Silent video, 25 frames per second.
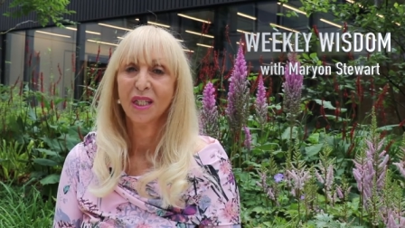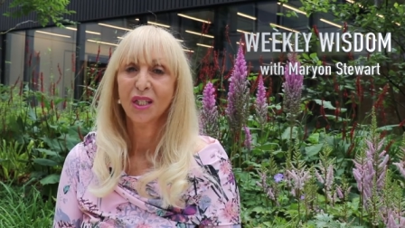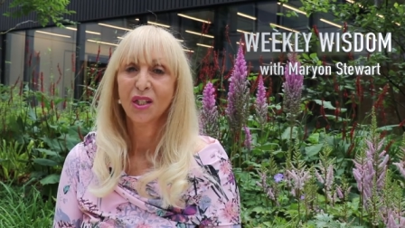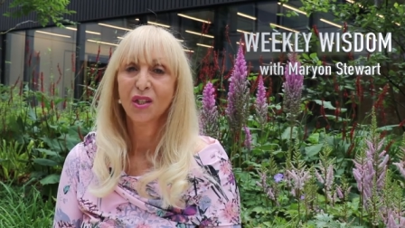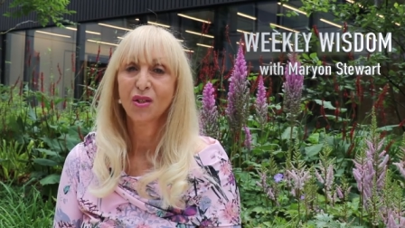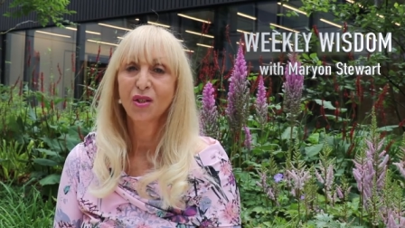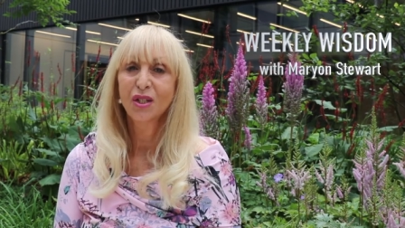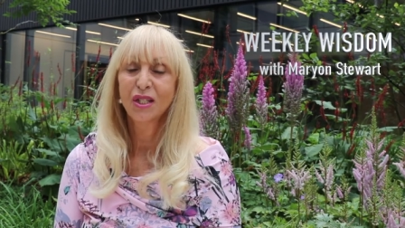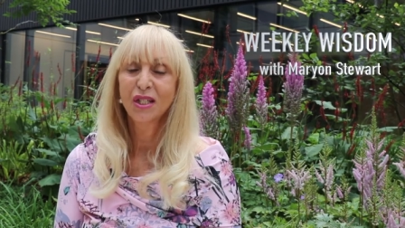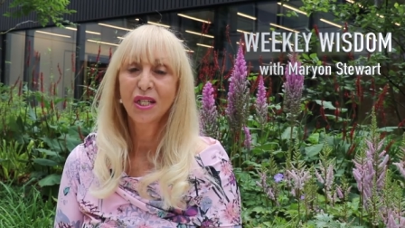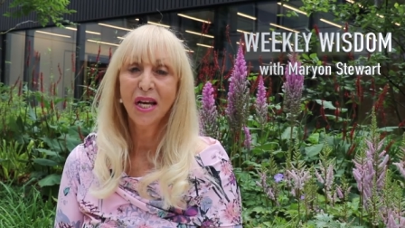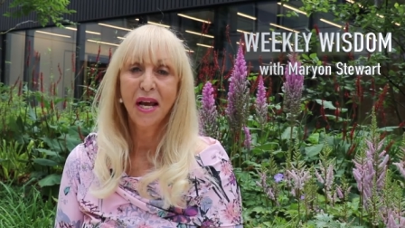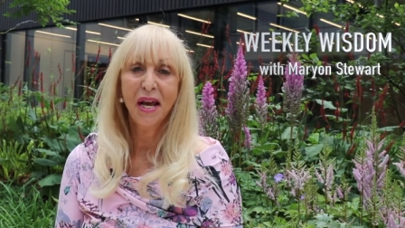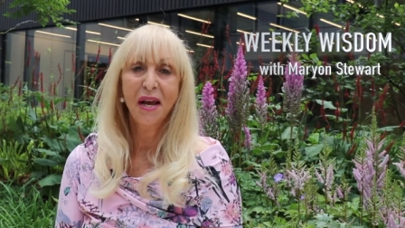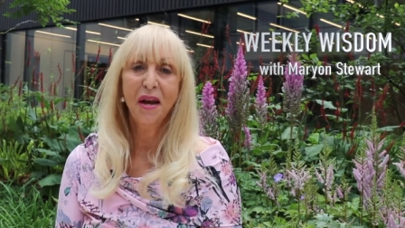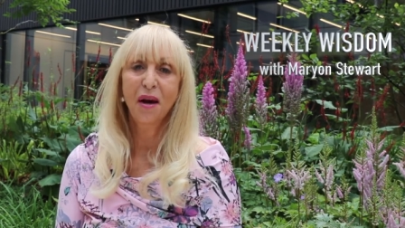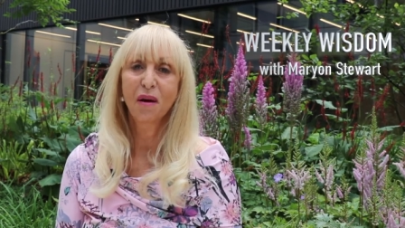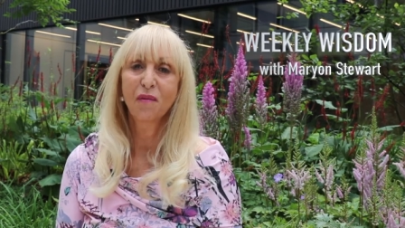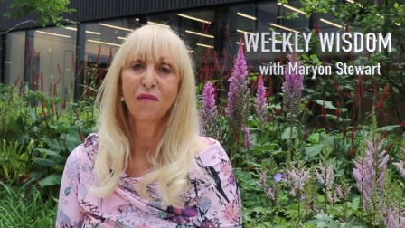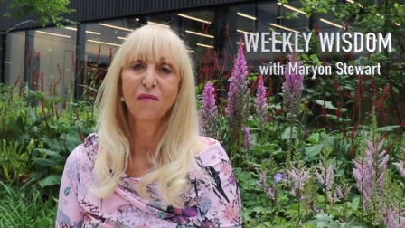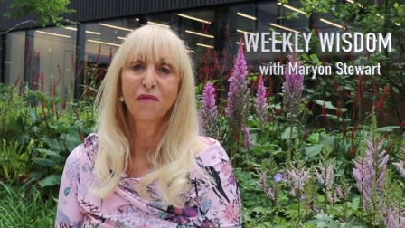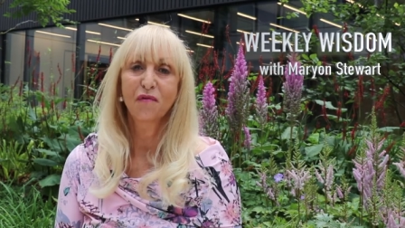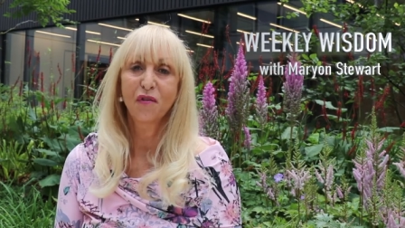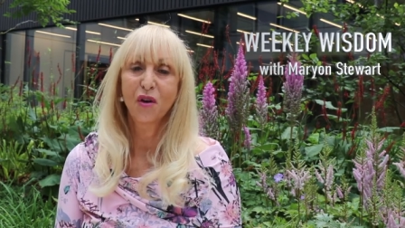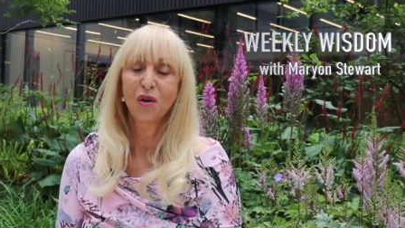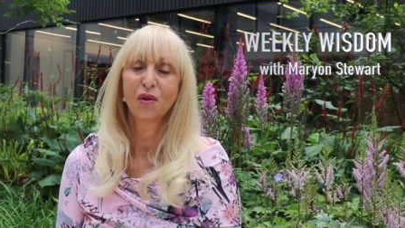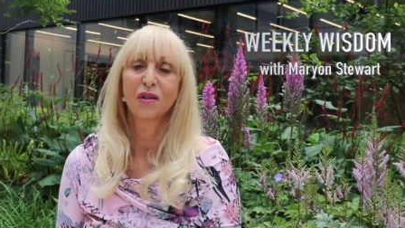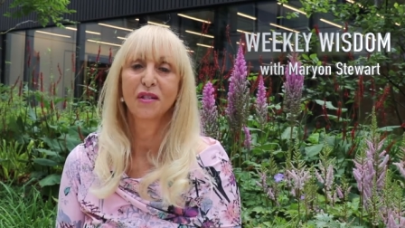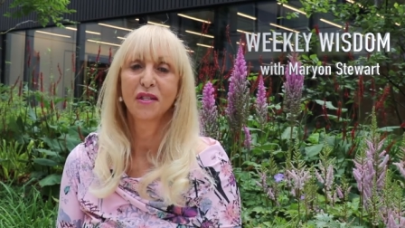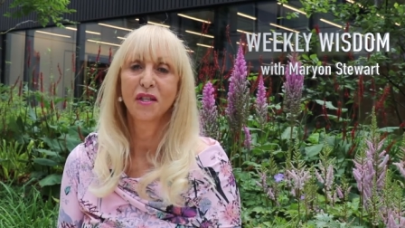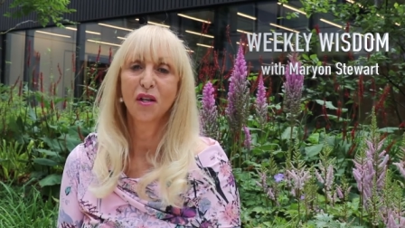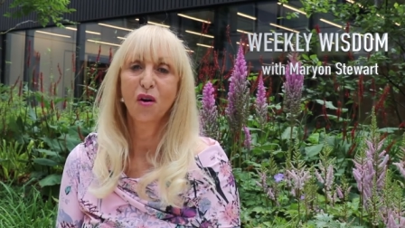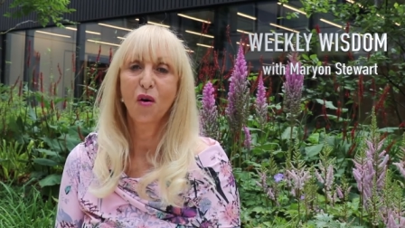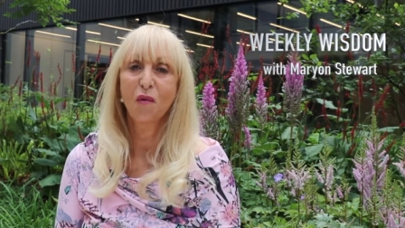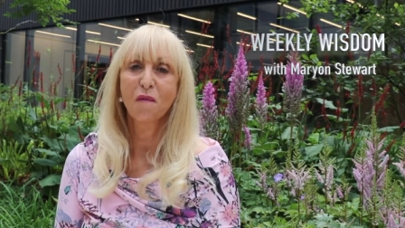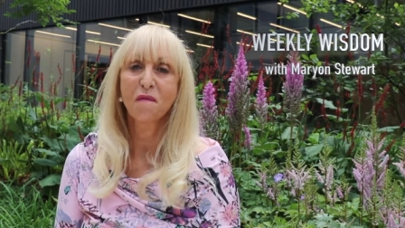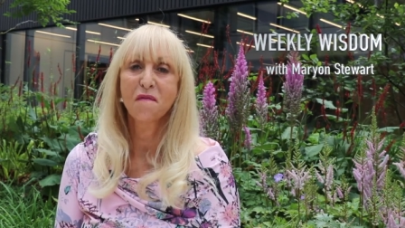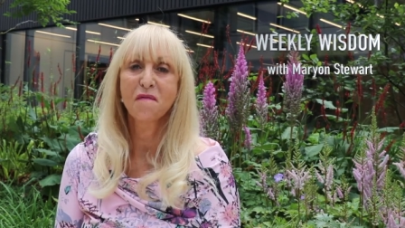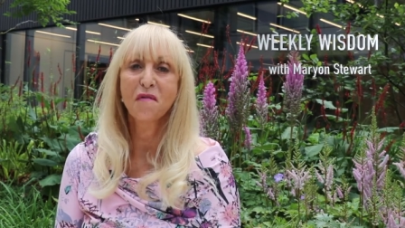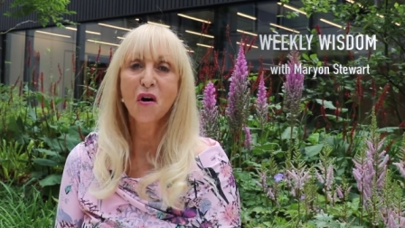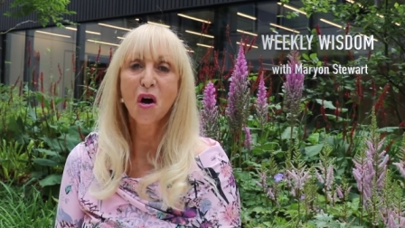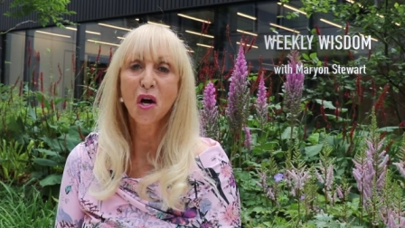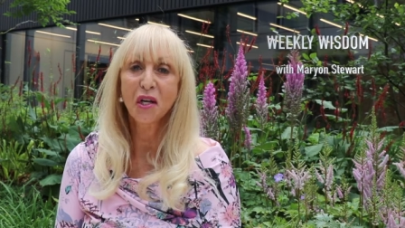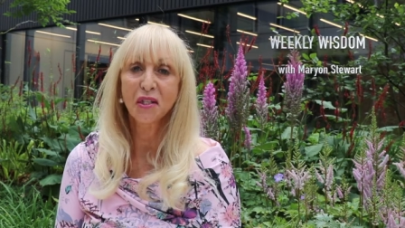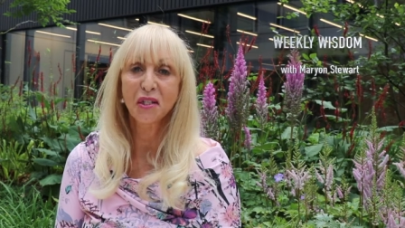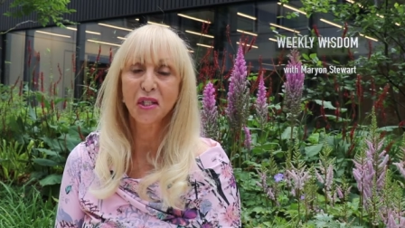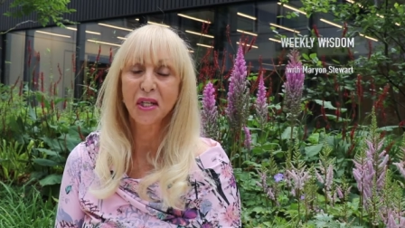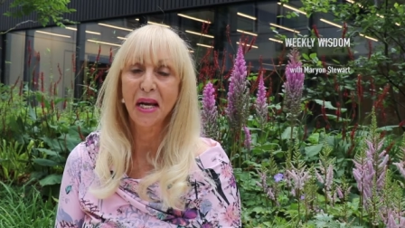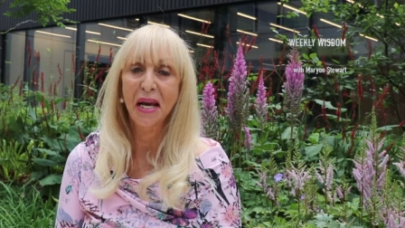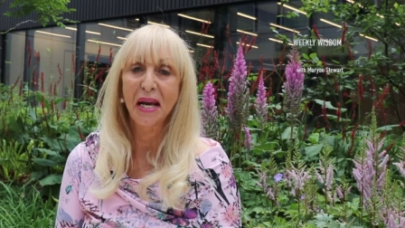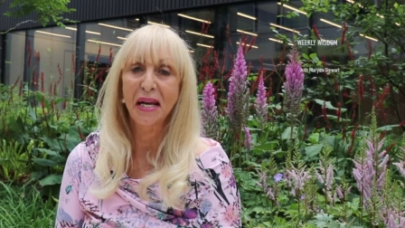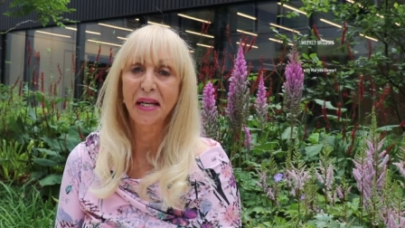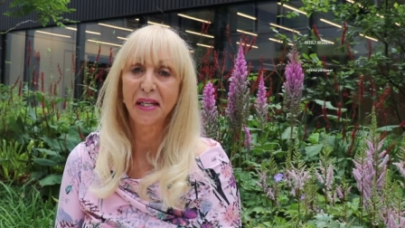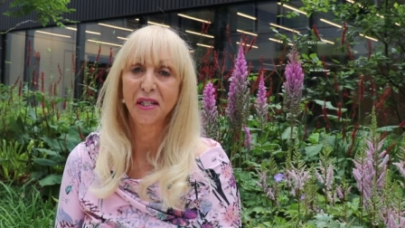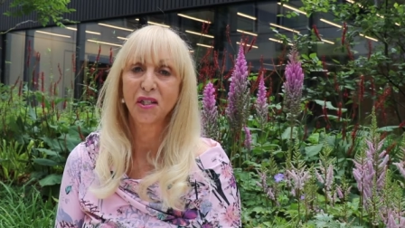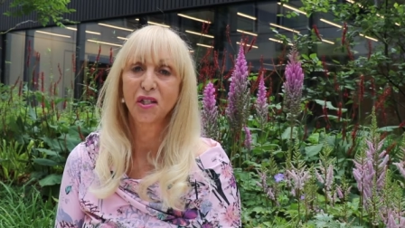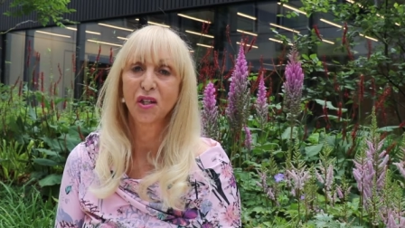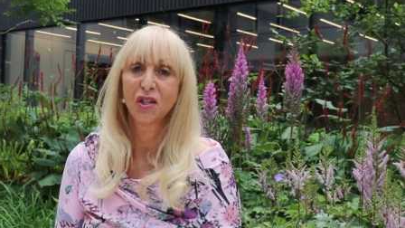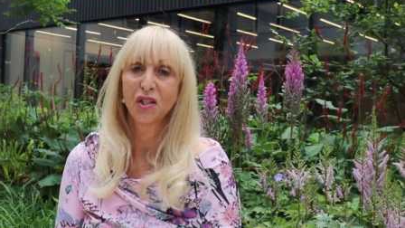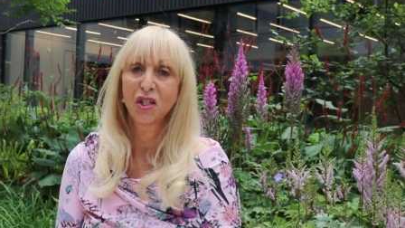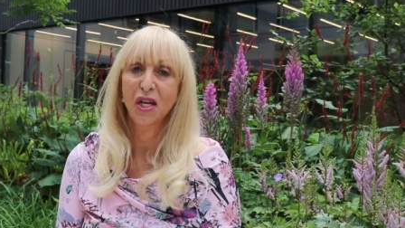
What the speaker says: So today I'm focusing on first aid